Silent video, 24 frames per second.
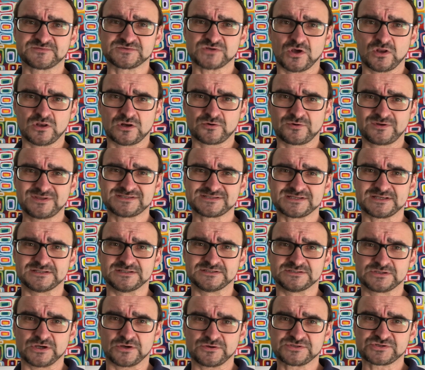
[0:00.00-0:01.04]
tolerance
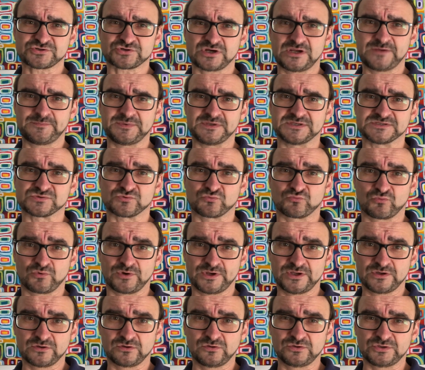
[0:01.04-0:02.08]
and dose creep is
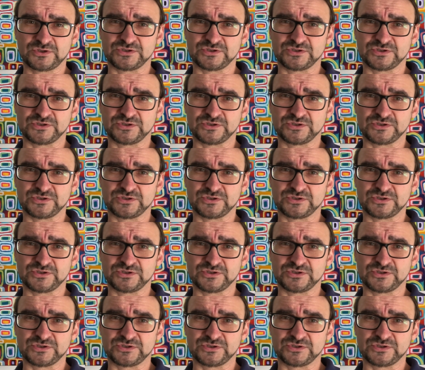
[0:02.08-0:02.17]
real.